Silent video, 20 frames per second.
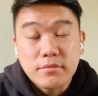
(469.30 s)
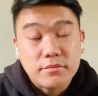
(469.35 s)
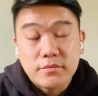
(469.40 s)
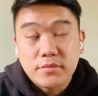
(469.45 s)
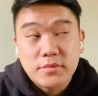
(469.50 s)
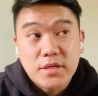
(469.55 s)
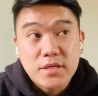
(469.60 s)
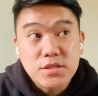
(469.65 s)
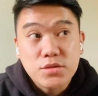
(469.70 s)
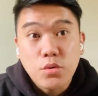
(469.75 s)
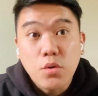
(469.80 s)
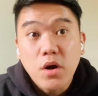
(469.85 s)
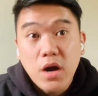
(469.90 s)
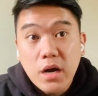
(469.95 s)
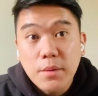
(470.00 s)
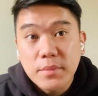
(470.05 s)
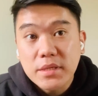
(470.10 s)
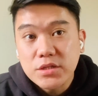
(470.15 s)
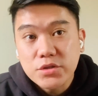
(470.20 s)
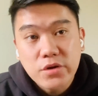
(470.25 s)
there's no
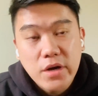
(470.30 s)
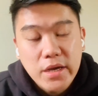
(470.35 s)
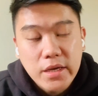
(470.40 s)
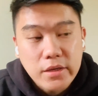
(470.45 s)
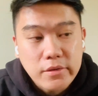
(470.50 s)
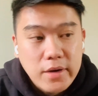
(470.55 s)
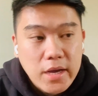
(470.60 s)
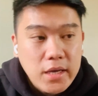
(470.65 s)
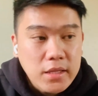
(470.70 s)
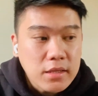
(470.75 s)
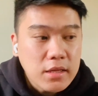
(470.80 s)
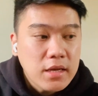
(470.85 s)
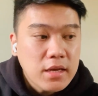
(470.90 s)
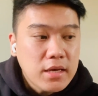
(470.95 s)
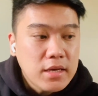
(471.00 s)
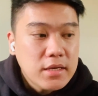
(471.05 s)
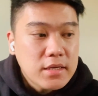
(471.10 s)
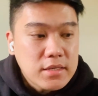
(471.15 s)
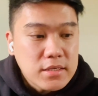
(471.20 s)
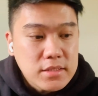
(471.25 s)
harm in trying, right?
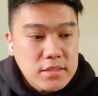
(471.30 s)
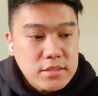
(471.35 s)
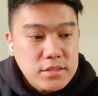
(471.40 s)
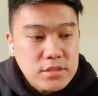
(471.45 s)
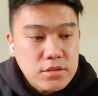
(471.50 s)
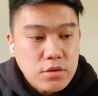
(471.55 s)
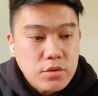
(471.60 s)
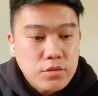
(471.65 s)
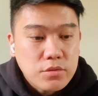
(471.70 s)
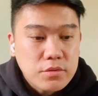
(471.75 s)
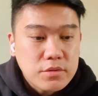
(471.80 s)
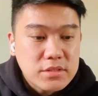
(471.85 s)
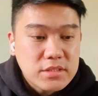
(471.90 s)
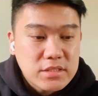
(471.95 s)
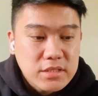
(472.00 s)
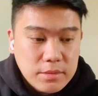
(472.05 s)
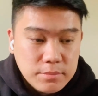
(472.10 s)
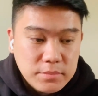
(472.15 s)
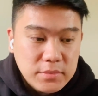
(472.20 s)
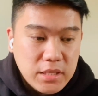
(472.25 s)
So
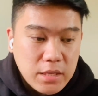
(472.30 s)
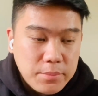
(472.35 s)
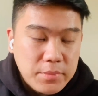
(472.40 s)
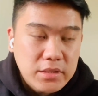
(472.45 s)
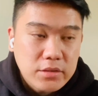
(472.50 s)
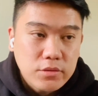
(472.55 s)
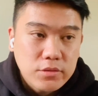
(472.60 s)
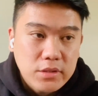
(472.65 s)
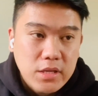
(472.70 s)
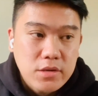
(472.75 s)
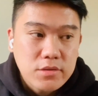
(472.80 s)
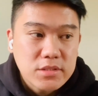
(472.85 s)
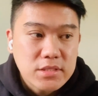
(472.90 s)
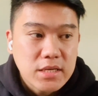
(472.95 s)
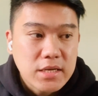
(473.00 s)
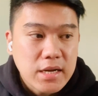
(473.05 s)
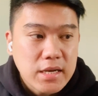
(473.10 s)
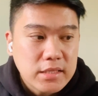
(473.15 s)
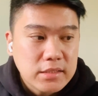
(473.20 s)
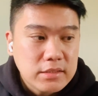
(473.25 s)
sometime in
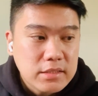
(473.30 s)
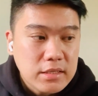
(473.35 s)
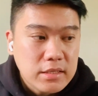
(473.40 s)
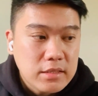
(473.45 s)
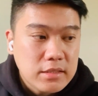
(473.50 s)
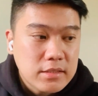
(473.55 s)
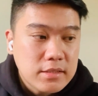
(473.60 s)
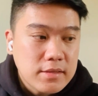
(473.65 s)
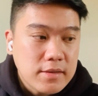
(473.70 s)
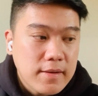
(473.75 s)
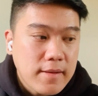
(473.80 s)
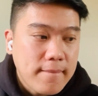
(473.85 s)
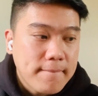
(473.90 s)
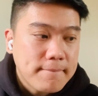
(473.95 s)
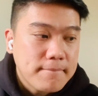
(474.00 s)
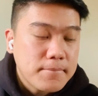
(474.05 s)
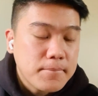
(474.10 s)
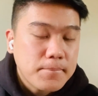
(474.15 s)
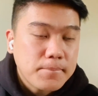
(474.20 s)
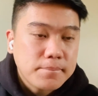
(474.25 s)
2019,
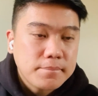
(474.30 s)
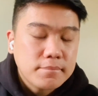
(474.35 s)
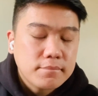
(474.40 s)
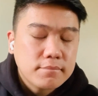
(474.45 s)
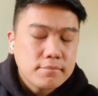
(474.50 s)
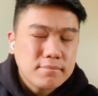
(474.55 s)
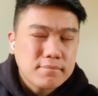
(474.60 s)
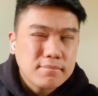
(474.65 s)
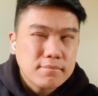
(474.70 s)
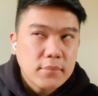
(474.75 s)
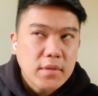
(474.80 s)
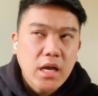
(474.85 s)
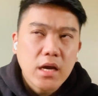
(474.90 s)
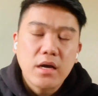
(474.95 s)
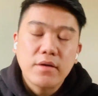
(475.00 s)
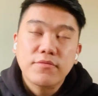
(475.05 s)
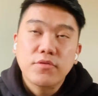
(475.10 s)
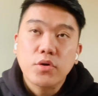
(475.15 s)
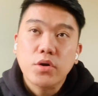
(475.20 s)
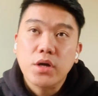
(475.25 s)
I
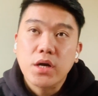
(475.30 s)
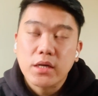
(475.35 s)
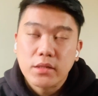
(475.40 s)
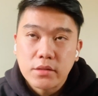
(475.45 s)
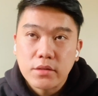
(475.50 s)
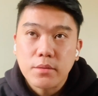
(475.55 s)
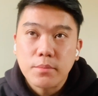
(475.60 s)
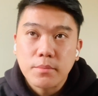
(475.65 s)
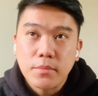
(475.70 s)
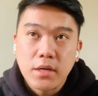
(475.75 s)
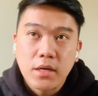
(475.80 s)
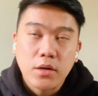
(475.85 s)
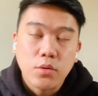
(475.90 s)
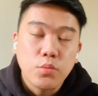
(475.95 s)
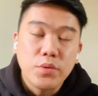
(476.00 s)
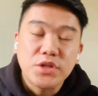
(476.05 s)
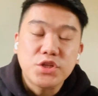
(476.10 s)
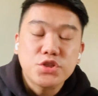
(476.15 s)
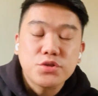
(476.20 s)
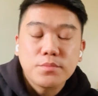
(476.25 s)
forgot
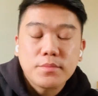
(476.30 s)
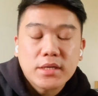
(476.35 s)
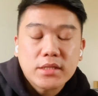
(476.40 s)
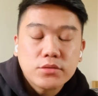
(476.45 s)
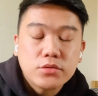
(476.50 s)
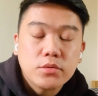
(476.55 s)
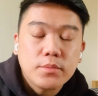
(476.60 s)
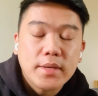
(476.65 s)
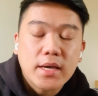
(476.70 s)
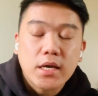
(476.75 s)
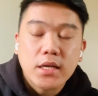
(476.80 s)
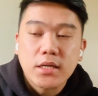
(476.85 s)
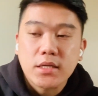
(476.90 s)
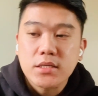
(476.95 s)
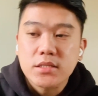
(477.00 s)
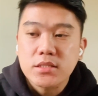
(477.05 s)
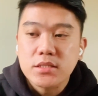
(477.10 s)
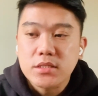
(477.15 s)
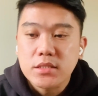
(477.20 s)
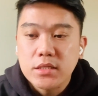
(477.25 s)
which month, to be
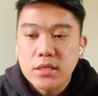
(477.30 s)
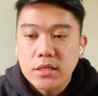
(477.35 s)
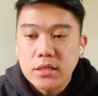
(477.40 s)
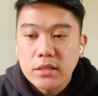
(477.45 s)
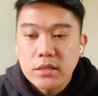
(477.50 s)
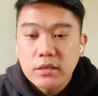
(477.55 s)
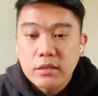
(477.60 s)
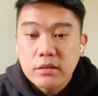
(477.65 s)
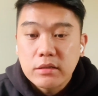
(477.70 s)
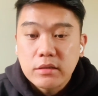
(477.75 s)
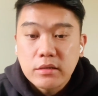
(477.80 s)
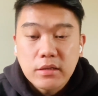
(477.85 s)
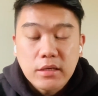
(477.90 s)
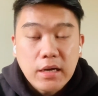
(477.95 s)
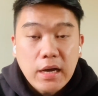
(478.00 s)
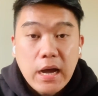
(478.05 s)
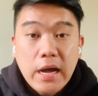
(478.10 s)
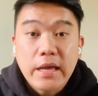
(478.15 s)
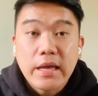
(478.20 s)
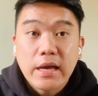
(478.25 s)
honest,
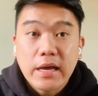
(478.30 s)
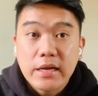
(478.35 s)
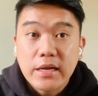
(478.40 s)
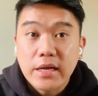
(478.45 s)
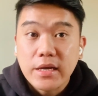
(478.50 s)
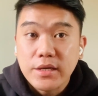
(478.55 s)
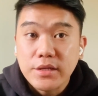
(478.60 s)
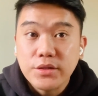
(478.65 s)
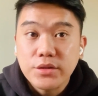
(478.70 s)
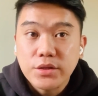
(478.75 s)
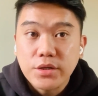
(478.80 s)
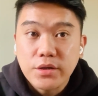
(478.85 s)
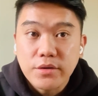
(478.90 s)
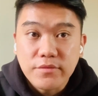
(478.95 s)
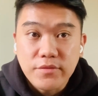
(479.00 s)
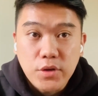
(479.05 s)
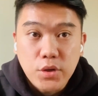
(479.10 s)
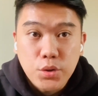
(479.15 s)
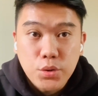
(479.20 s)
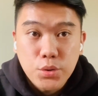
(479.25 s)
I had an
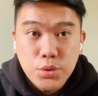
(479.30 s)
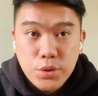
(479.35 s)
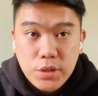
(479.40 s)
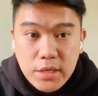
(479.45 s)
interview,